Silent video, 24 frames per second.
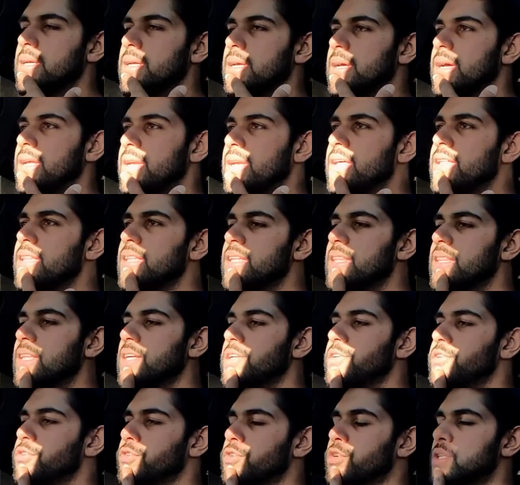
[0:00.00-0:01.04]
Another
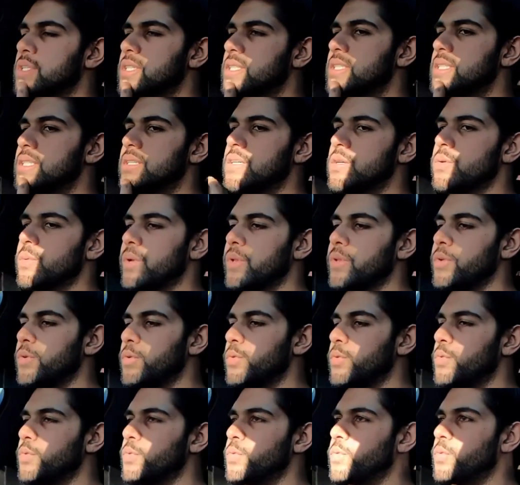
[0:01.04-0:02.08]
thing to consider when
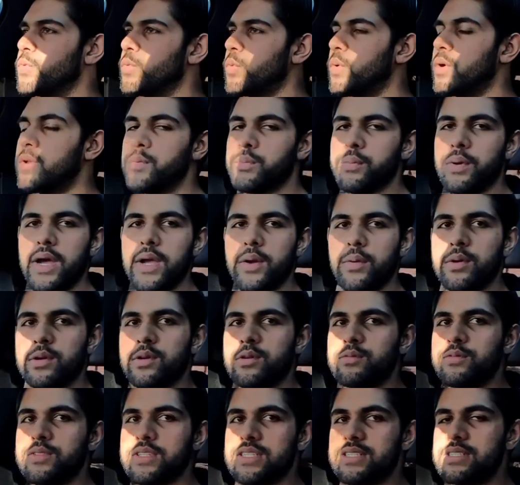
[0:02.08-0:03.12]
you want to buy one
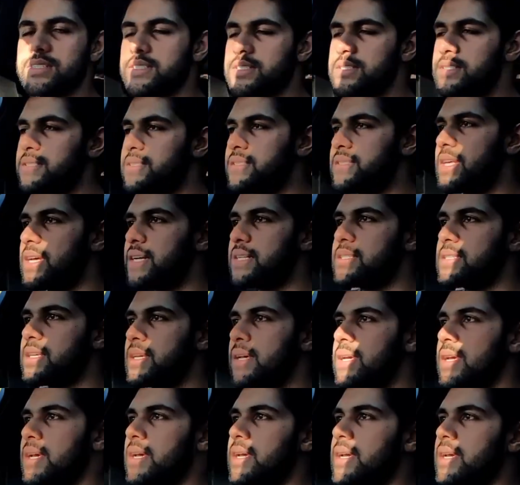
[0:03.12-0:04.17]
of these is that
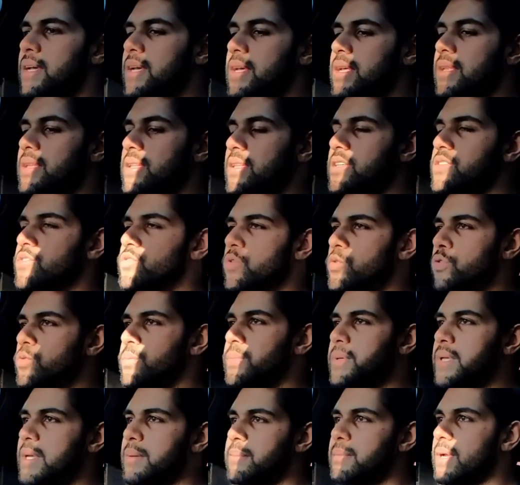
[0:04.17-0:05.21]
these old
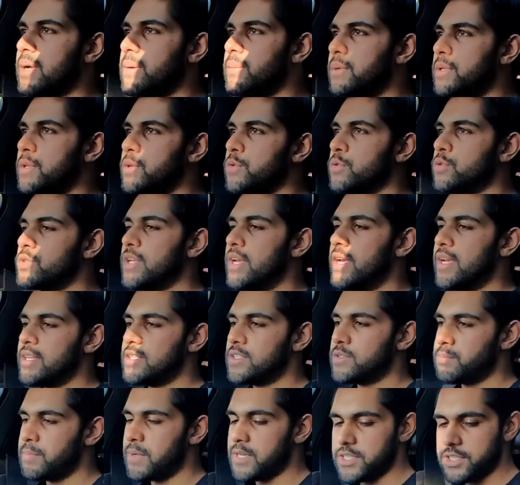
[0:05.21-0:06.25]
BMWs,
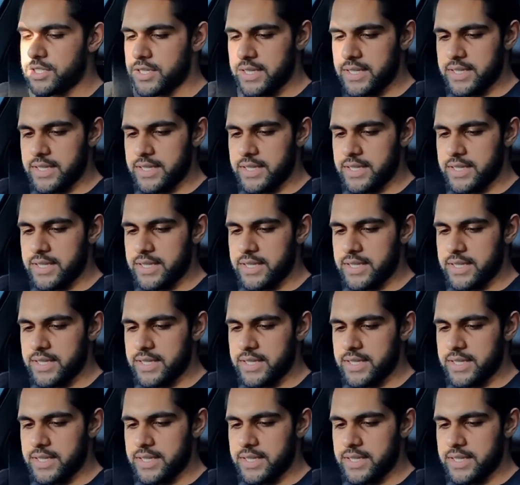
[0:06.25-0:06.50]
especially